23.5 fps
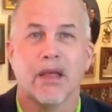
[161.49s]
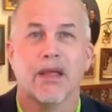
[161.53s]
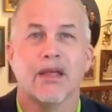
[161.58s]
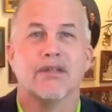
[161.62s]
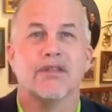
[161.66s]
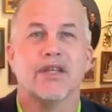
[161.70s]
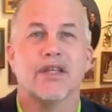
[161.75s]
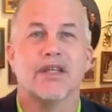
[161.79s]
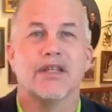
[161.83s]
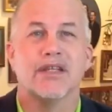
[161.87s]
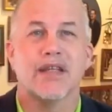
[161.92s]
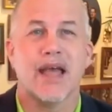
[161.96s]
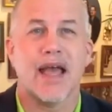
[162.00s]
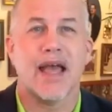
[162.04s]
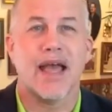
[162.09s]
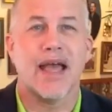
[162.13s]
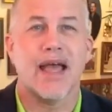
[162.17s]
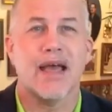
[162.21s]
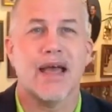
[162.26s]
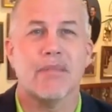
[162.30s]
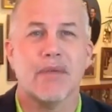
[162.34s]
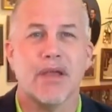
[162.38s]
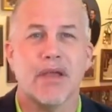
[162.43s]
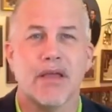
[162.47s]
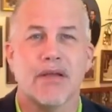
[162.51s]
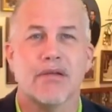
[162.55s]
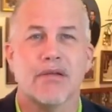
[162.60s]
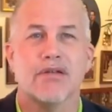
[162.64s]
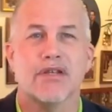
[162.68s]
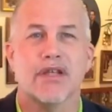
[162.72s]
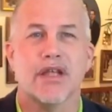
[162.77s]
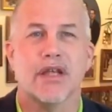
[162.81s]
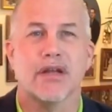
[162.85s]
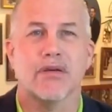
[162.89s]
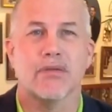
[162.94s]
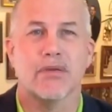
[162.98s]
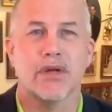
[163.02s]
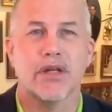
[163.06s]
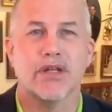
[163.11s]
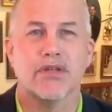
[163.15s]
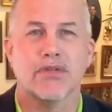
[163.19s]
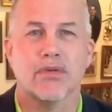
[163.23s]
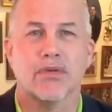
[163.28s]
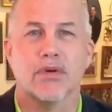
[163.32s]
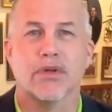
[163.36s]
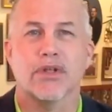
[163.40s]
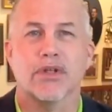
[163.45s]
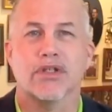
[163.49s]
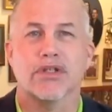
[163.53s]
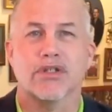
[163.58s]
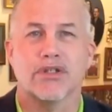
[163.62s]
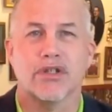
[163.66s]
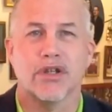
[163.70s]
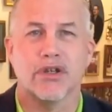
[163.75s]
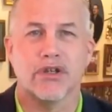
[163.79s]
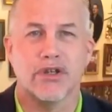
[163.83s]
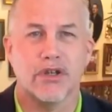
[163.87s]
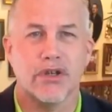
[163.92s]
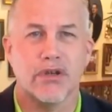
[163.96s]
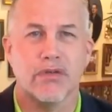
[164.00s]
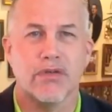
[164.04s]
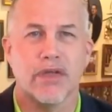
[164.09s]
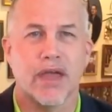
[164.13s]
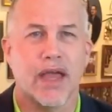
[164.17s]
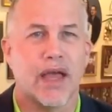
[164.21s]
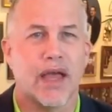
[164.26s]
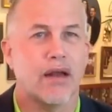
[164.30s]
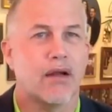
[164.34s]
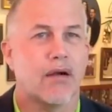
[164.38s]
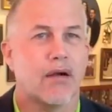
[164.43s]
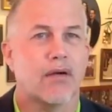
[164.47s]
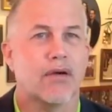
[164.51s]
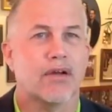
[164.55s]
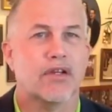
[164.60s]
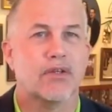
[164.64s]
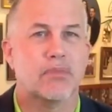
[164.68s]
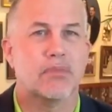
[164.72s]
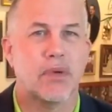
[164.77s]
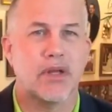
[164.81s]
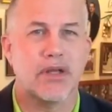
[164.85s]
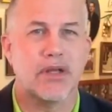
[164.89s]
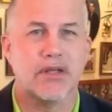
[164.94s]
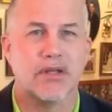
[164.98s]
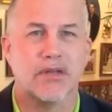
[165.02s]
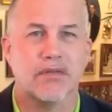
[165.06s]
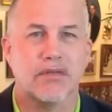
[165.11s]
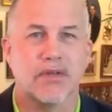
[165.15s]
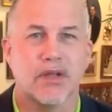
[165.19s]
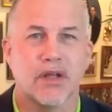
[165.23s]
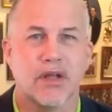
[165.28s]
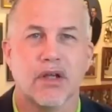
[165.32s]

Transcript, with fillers: See, time, energy, and resources to do that are expensive.